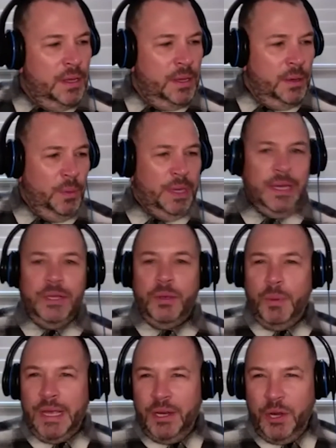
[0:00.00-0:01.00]
we're
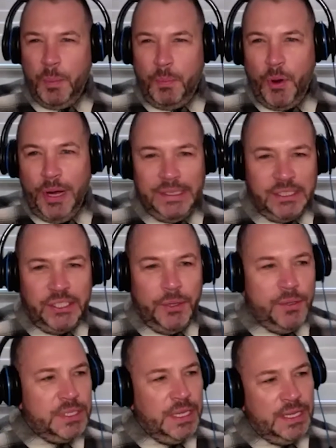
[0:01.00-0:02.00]
gonna do a point
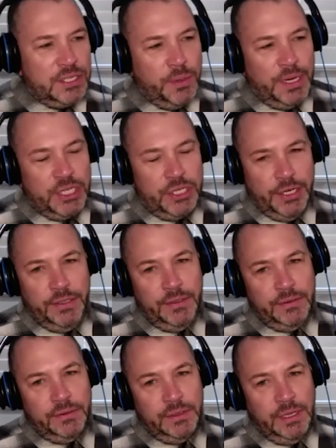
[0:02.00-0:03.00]
2 to this question.
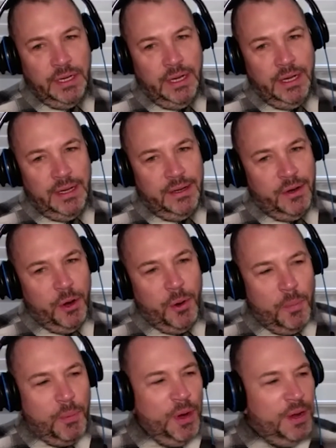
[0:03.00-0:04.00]

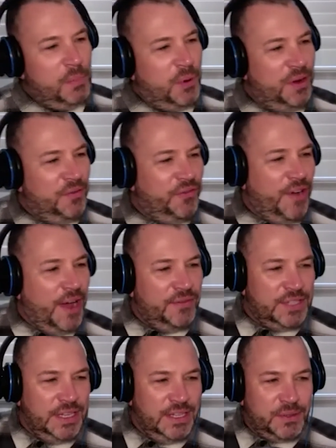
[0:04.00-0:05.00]
Or point 5
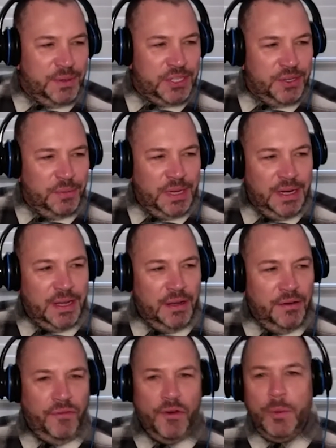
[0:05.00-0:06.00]
to this question. We're going to go
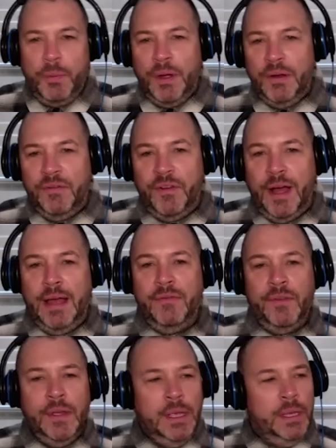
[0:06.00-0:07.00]
4.5
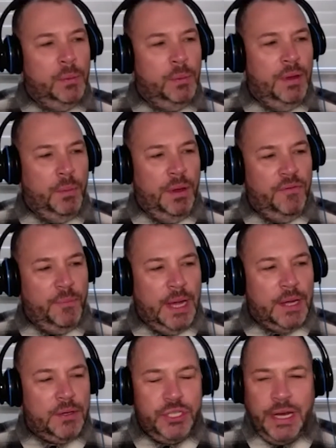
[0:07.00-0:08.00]
with
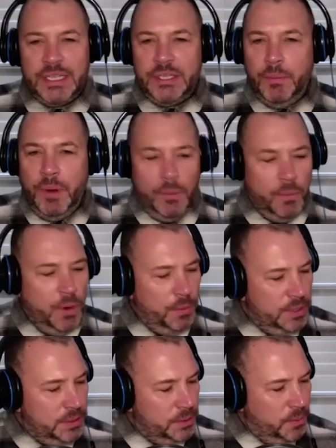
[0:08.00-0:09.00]
Michael Jackson.
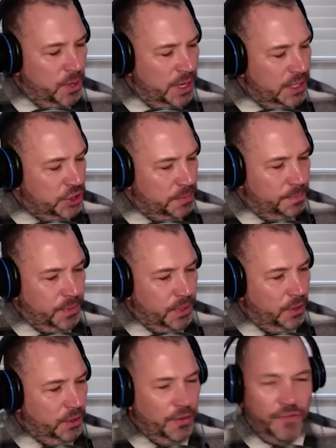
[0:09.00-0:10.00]
What is
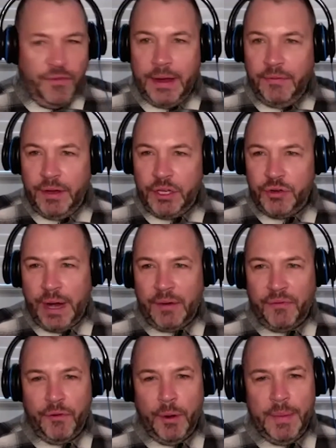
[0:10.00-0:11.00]
your favorite track
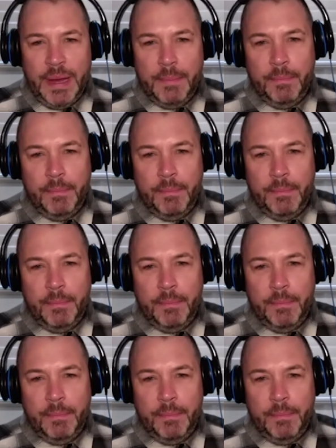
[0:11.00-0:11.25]
from him?